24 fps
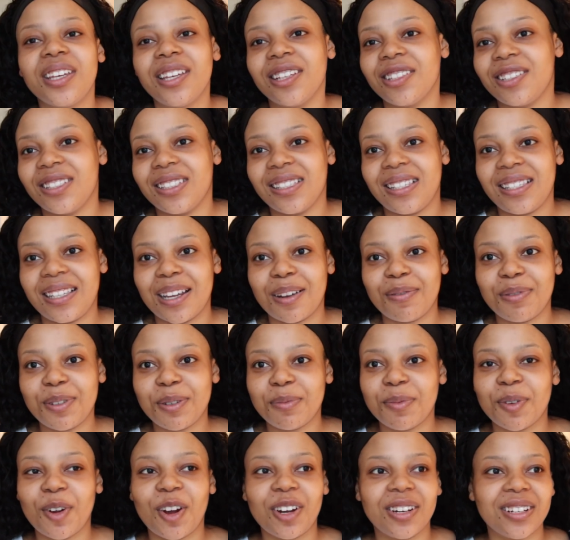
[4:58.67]
kitchen stuff,
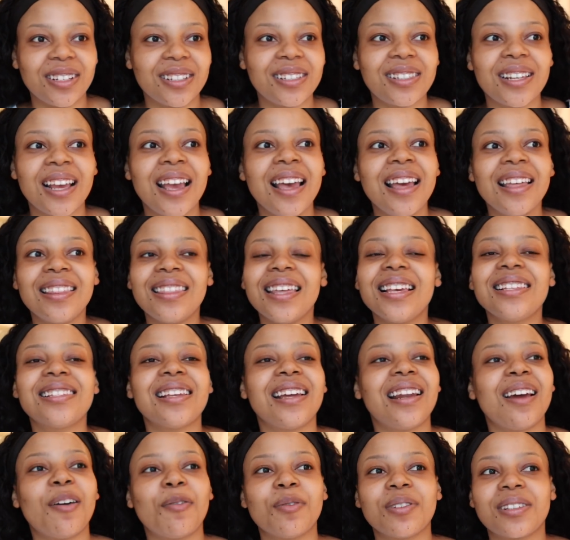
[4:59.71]
to be honest, things
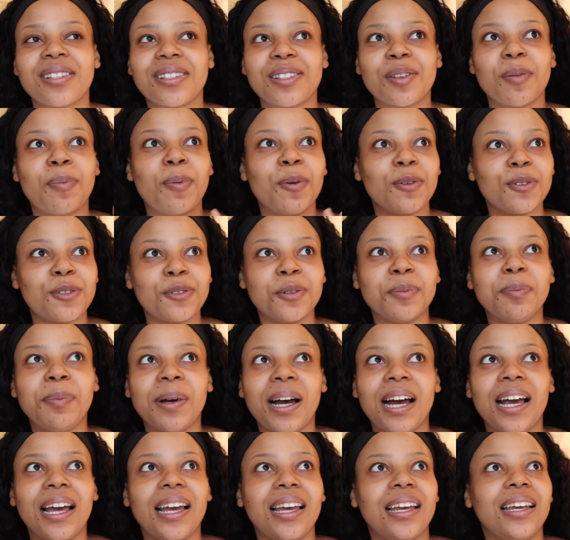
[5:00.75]
that I was supposed to
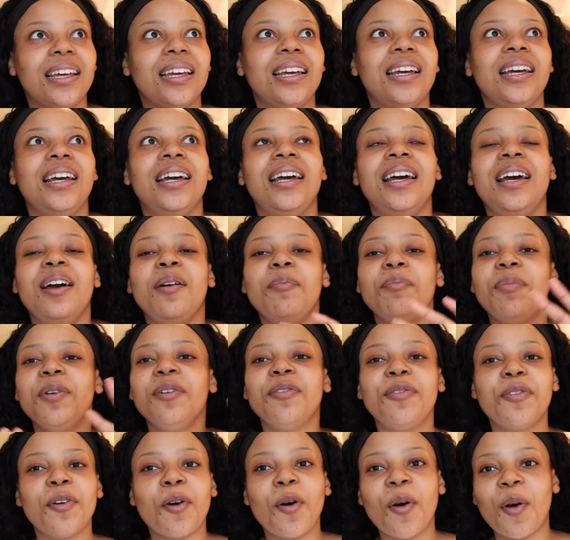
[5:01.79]
buy
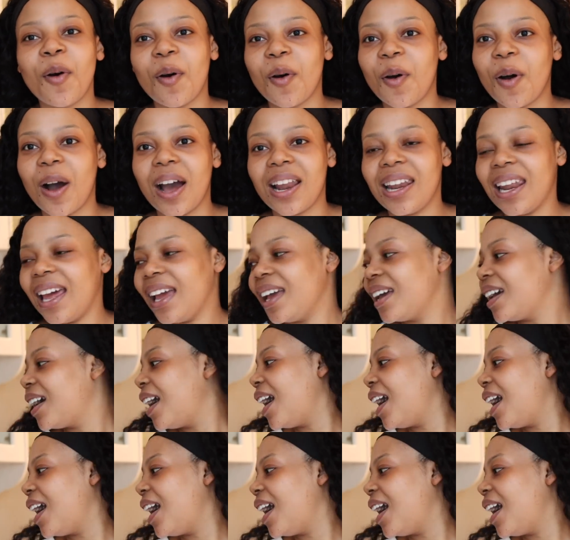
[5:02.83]
before, like,